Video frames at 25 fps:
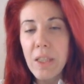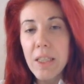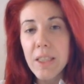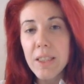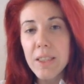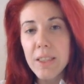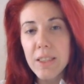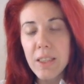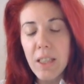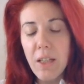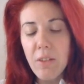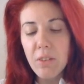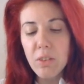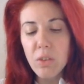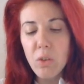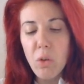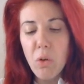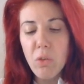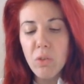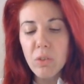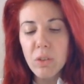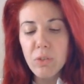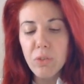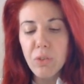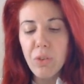seven
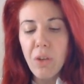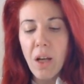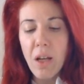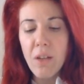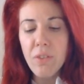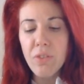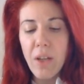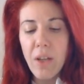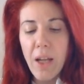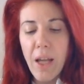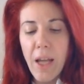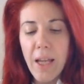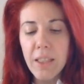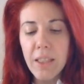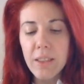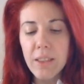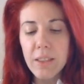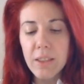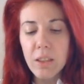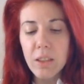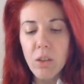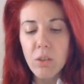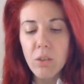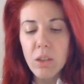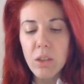over five
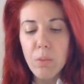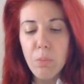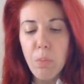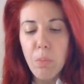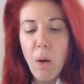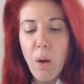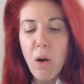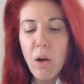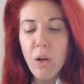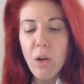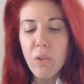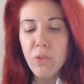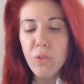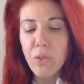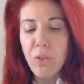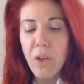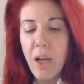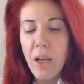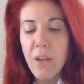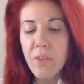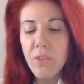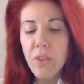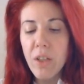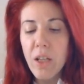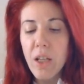x on the power of
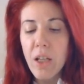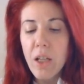five